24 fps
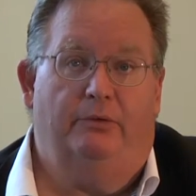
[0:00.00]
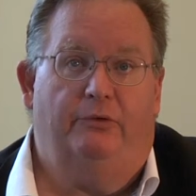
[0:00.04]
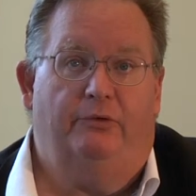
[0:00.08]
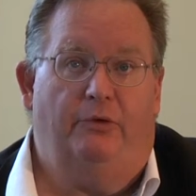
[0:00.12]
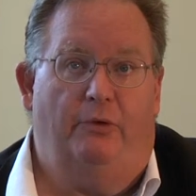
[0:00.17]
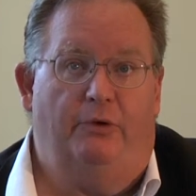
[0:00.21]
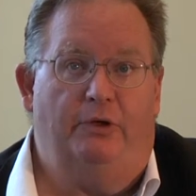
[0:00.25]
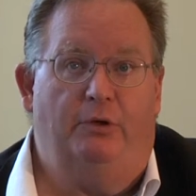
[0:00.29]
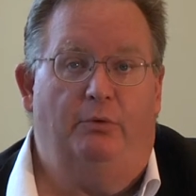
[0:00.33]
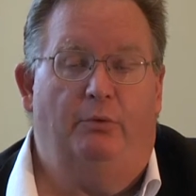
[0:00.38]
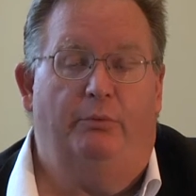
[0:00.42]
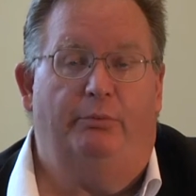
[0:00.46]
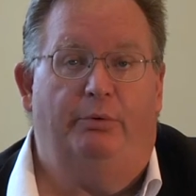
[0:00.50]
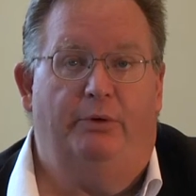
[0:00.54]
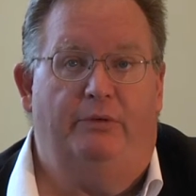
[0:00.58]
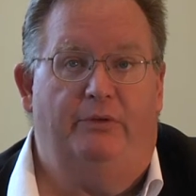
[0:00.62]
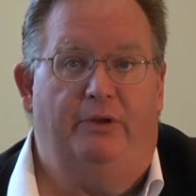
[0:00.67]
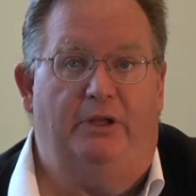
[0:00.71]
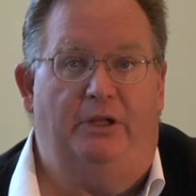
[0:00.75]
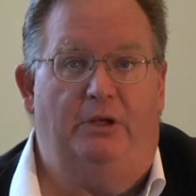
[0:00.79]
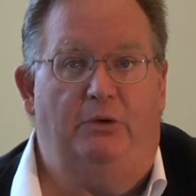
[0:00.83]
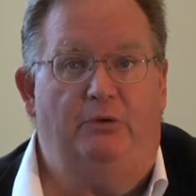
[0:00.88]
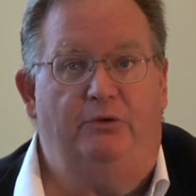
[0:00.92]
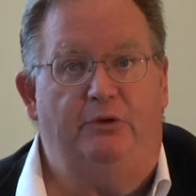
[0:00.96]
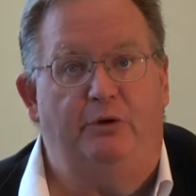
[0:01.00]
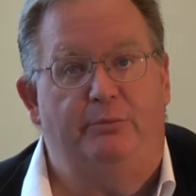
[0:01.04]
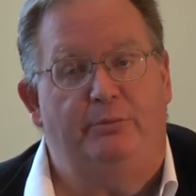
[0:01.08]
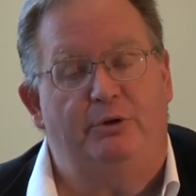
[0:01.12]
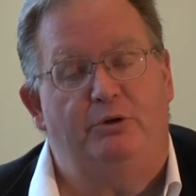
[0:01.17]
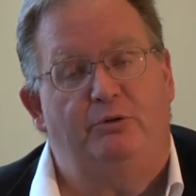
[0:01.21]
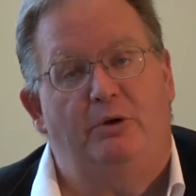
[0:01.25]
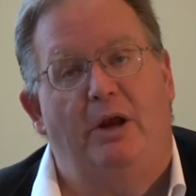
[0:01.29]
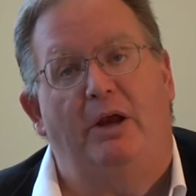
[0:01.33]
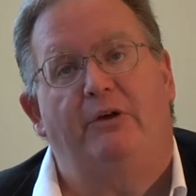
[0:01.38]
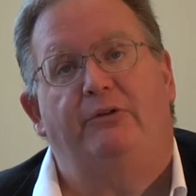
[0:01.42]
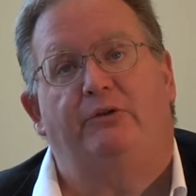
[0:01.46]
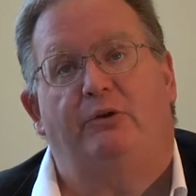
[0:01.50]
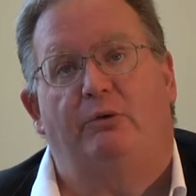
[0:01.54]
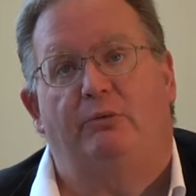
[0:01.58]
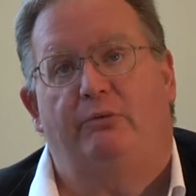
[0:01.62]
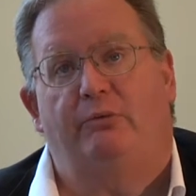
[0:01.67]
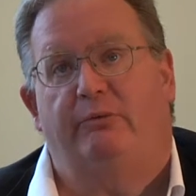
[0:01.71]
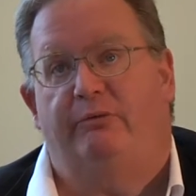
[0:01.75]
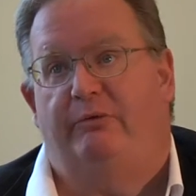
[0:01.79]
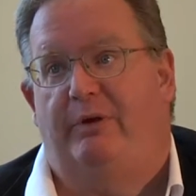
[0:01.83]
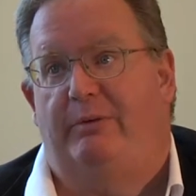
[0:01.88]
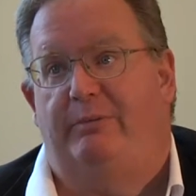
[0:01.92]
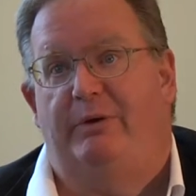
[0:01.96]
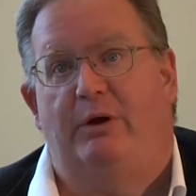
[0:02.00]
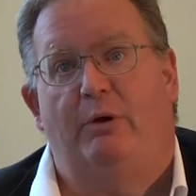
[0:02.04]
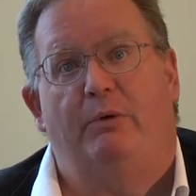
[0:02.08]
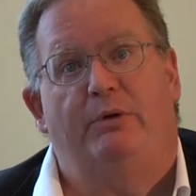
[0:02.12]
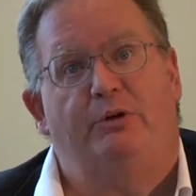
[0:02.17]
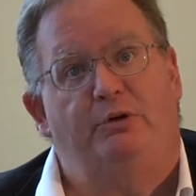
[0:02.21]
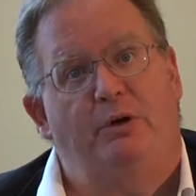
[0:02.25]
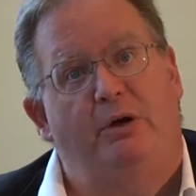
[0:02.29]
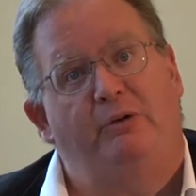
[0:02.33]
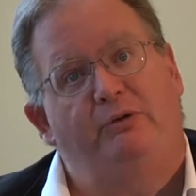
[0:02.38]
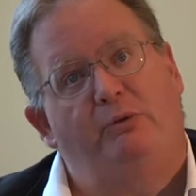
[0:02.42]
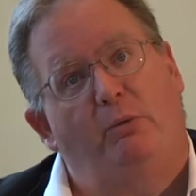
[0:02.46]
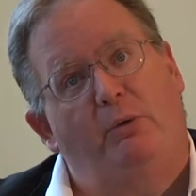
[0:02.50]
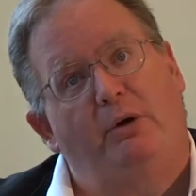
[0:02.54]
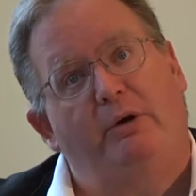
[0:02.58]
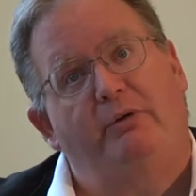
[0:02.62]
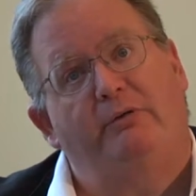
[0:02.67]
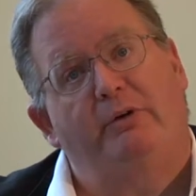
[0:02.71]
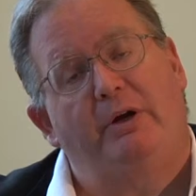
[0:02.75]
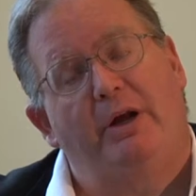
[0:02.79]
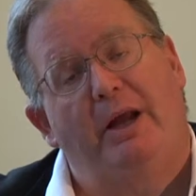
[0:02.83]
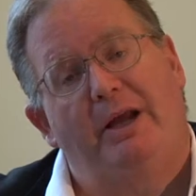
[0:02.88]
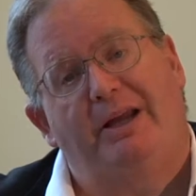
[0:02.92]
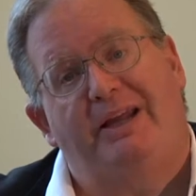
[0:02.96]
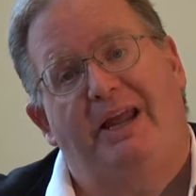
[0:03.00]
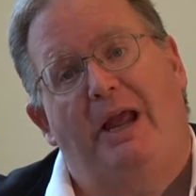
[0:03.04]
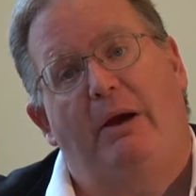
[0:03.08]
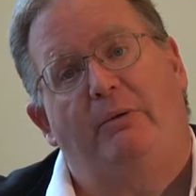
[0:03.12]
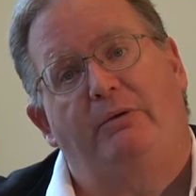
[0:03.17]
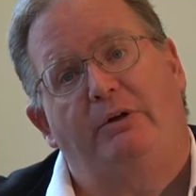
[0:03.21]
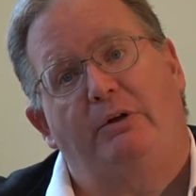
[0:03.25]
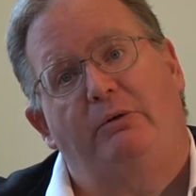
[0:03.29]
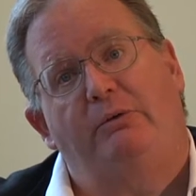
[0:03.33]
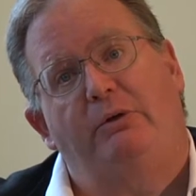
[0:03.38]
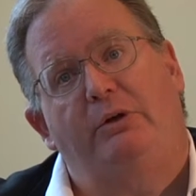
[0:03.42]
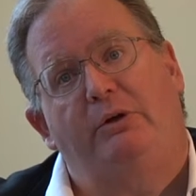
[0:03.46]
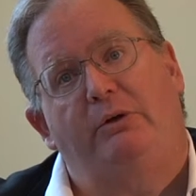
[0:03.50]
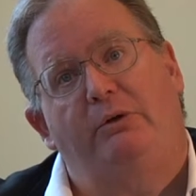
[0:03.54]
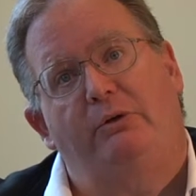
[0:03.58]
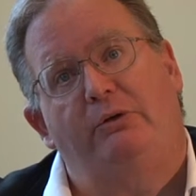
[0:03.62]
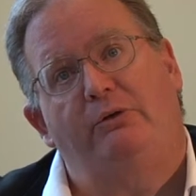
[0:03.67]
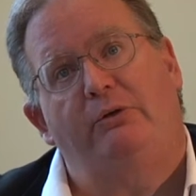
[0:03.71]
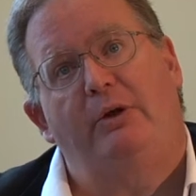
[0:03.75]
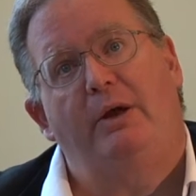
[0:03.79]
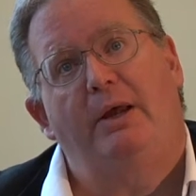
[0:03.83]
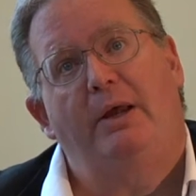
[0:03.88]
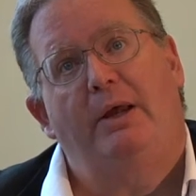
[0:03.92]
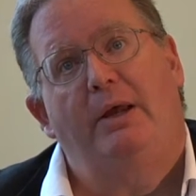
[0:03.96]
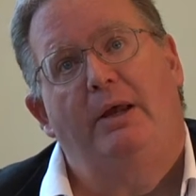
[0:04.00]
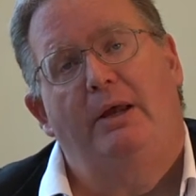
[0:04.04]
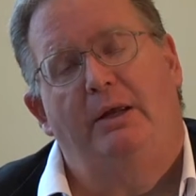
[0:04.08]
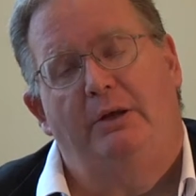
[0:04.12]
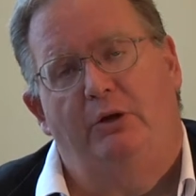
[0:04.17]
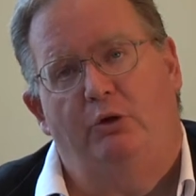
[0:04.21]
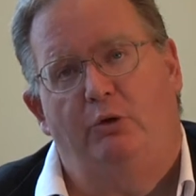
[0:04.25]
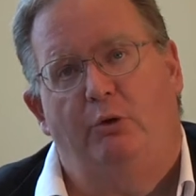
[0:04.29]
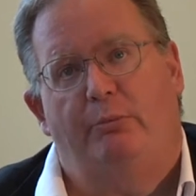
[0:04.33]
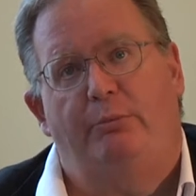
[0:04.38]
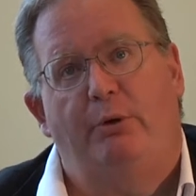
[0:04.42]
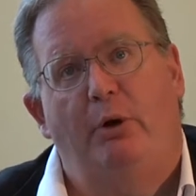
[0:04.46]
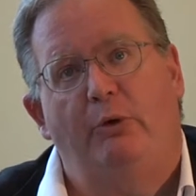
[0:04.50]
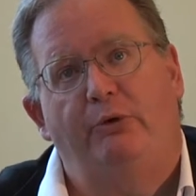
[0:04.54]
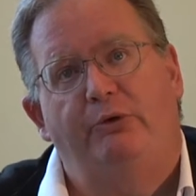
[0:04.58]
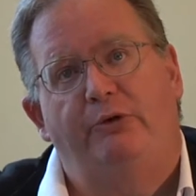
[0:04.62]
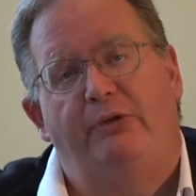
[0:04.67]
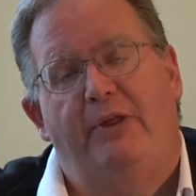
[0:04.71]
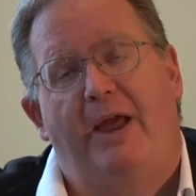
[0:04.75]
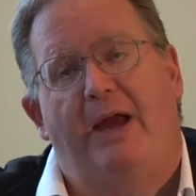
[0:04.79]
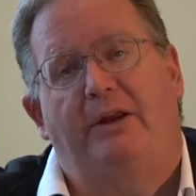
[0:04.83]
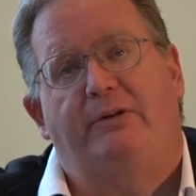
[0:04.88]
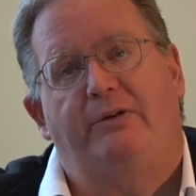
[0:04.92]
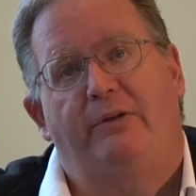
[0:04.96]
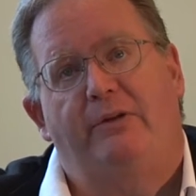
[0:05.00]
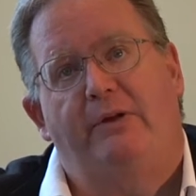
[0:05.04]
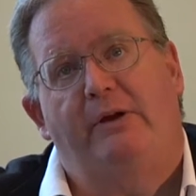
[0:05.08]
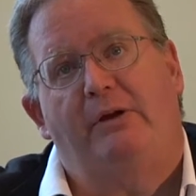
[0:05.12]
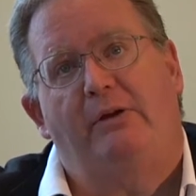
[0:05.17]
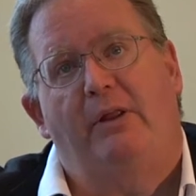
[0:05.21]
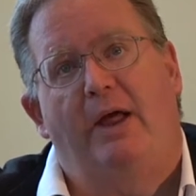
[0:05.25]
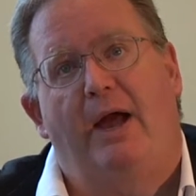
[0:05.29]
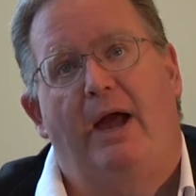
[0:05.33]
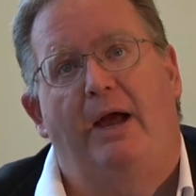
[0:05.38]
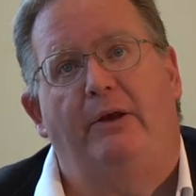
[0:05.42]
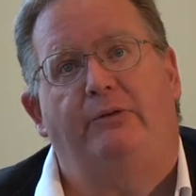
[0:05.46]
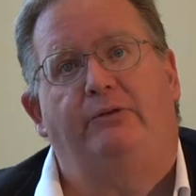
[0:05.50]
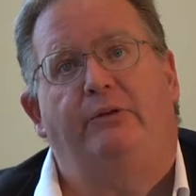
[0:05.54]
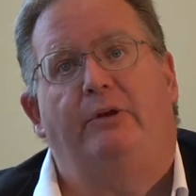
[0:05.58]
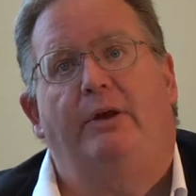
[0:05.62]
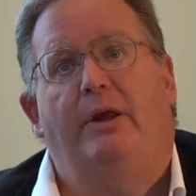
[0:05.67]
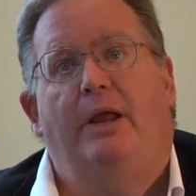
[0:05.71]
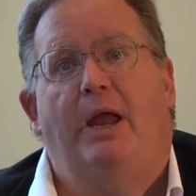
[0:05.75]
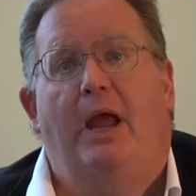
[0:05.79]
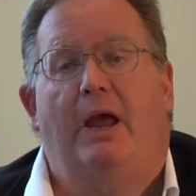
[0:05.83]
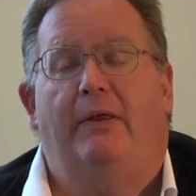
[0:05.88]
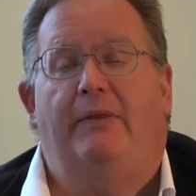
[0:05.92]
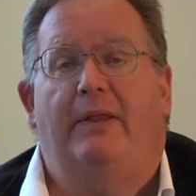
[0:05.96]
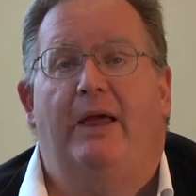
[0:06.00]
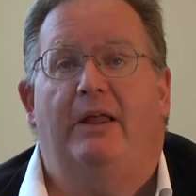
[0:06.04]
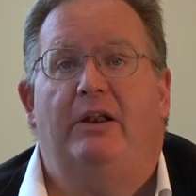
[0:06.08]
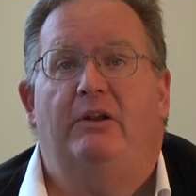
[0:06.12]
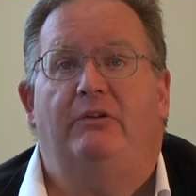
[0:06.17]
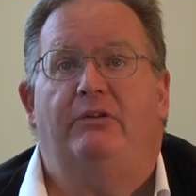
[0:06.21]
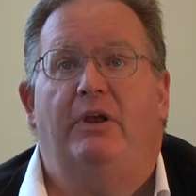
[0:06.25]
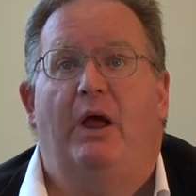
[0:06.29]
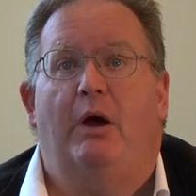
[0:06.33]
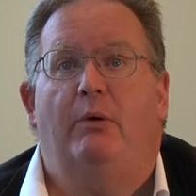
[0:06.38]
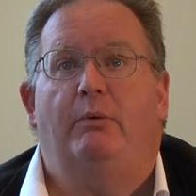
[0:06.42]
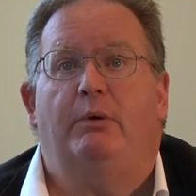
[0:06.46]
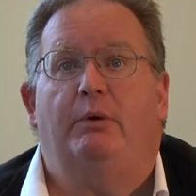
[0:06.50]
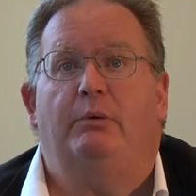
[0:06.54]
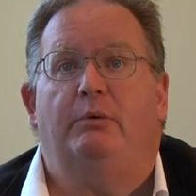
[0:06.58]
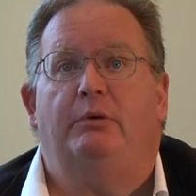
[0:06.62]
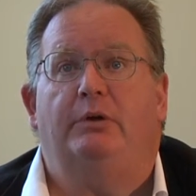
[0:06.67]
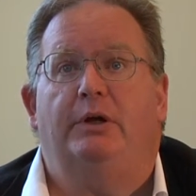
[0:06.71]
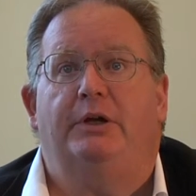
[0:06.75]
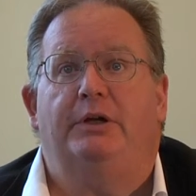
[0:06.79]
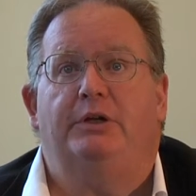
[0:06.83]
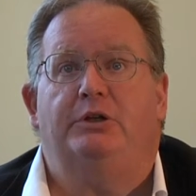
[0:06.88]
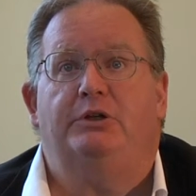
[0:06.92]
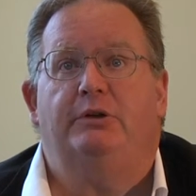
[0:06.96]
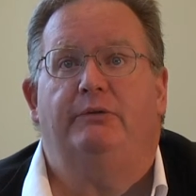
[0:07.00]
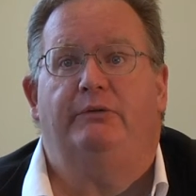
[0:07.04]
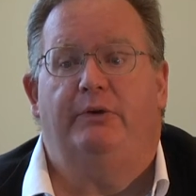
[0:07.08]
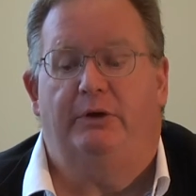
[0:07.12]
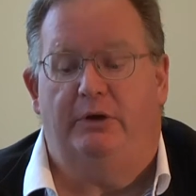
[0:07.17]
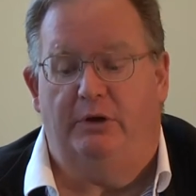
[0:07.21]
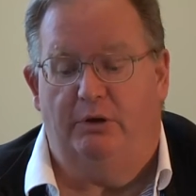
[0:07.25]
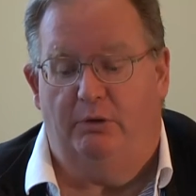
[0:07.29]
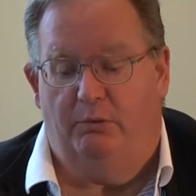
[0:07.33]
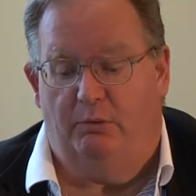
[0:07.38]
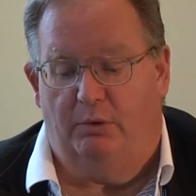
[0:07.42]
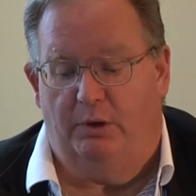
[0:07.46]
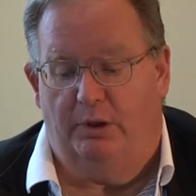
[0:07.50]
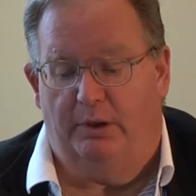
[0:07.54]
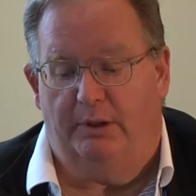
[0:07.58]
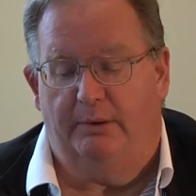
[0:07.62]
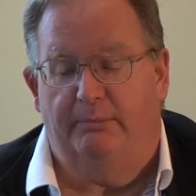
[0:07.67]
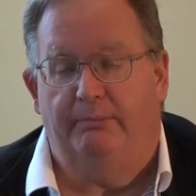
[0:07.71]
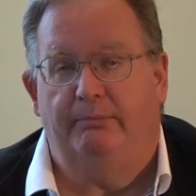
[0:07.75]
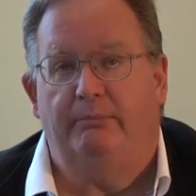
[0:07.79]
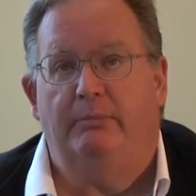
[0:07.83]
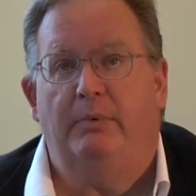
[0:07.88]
So you will put the YouTube address or Vimeo address or whatever account you use, you will post that to the class, and that is how we will look at your video work.